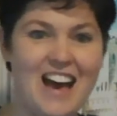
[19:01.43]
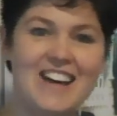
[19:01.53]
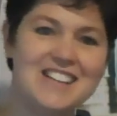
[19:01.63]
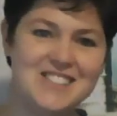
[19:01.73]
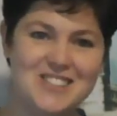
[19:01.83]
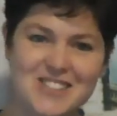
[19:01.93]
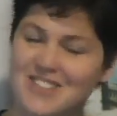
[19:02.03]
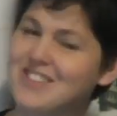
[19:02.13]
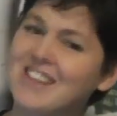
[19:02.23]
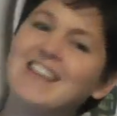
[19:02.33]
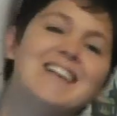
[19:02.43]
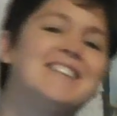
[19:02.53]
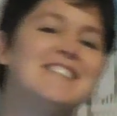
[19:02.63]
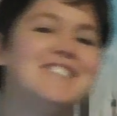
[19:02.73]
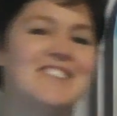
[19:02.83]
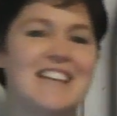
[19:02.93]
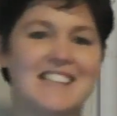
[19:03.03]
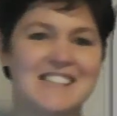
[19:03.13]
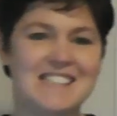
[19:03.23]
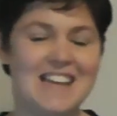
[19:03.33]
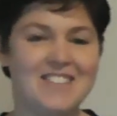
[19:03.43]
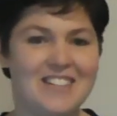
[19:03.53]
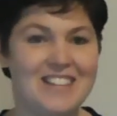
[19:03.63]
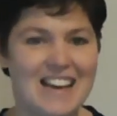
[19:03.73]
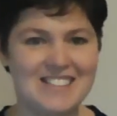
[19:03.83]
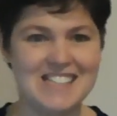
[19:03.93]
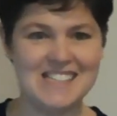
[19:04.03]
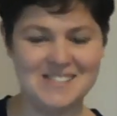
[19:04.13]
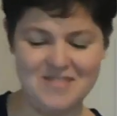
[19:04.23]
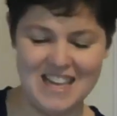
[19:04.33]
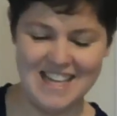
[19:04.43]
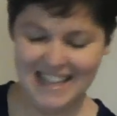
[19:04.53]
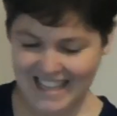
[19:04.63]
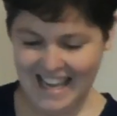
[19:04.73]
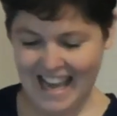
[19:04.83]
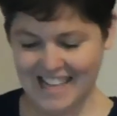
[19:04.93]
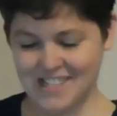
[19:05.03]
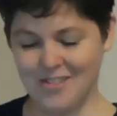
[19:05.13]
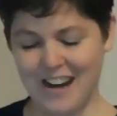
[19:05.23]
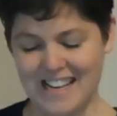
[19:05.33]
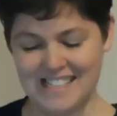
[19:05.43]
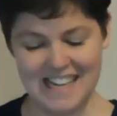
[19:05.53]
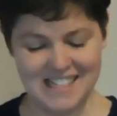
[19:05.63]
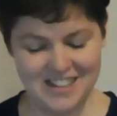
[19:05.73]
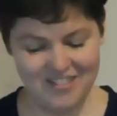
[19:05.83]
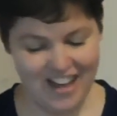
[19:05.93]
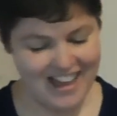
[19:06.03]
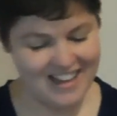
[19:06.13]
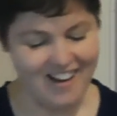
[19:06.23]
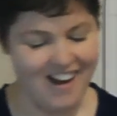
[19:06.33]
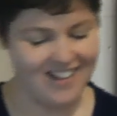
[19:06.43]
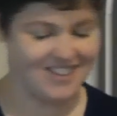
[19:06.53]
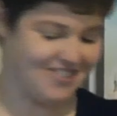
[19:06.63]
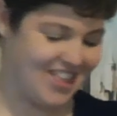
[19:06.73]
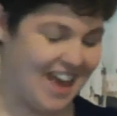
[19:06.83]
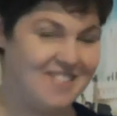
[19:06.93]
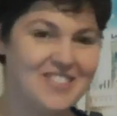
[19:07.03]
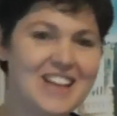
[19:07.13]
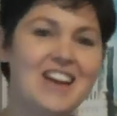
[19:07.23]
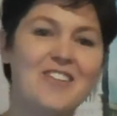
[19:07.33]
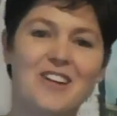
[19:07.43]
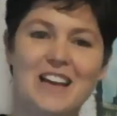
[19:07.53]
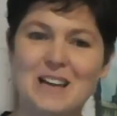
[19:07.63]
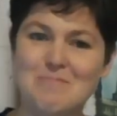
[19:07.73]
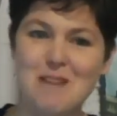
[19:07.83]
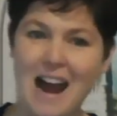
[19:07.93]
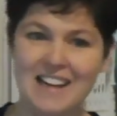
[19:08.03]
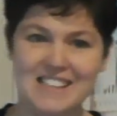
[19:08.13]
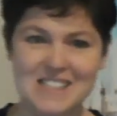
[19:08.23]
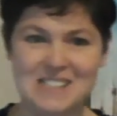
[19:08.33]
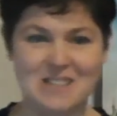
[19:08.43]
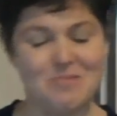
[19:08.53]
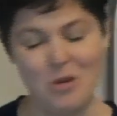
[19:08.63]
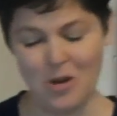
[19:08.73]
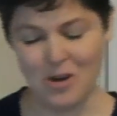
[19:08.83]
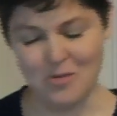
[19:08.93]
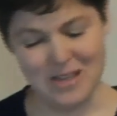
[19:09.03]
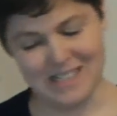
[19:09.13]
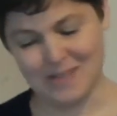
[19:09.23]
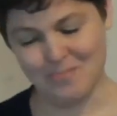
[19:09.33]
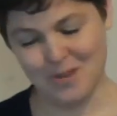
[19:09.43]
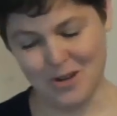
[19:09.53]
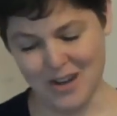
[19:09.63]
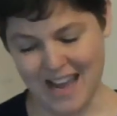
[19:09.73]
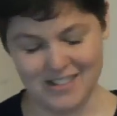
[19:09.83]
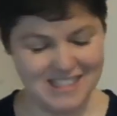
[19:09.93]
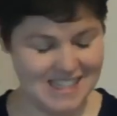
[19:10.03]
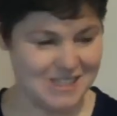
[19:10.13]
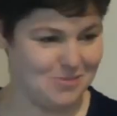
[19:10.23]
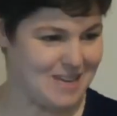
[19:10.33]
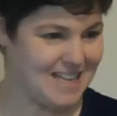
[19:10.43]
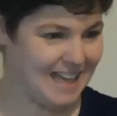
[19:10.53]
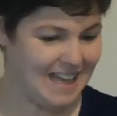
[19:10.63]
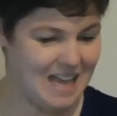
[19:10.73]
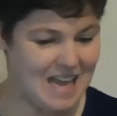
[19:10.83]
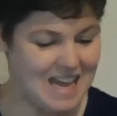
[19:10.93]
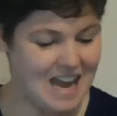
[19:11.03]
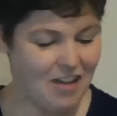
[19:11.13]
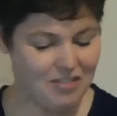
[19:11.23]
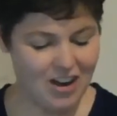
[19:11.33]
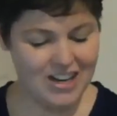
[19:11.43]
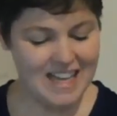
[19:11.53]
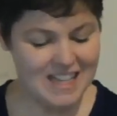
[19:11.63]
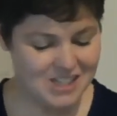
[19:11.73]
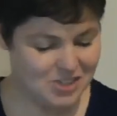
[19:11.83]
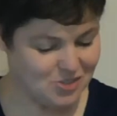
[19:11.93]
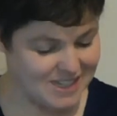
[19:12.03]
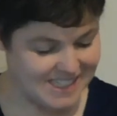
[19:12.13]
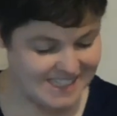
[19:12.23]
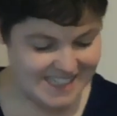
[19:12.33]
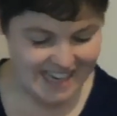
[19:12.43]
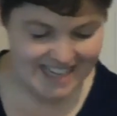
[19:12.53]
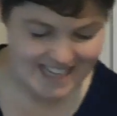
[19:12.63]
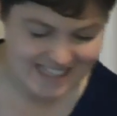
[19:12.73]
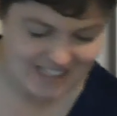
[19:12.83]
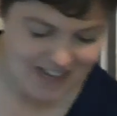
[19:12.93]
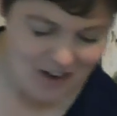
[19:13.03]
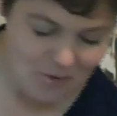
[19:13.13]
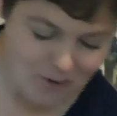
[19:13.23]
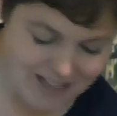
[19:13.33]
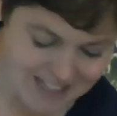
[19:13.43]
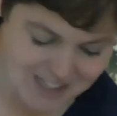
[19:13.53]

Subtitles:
did you do? Did you get the same amount as me as you were identifying all of them? We're going to practice some more with some pronouns this week. Now for our history studies, we're going to